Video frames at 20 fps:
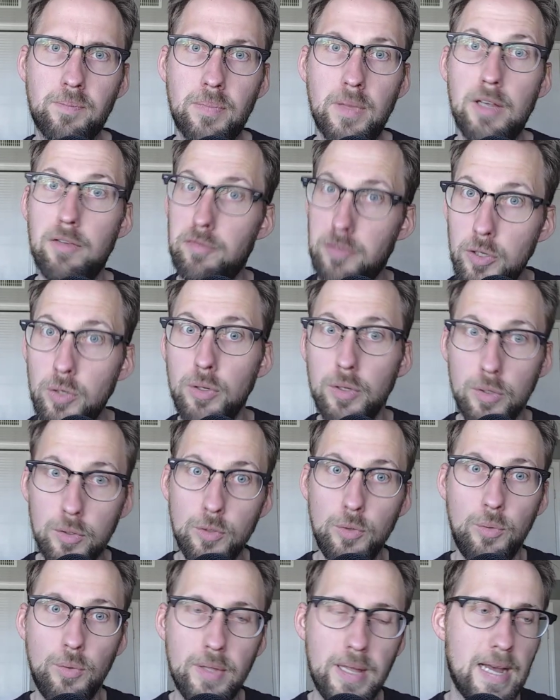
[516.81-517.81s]
If you can
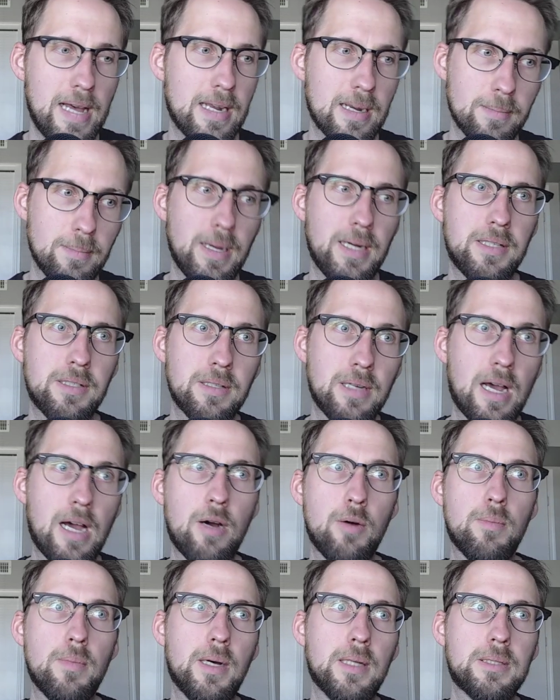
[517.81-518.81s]
do that, imagine
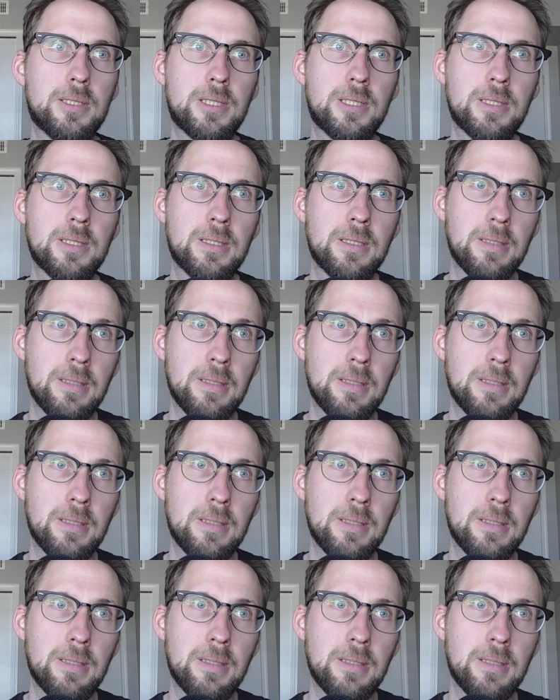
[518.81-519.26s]
how much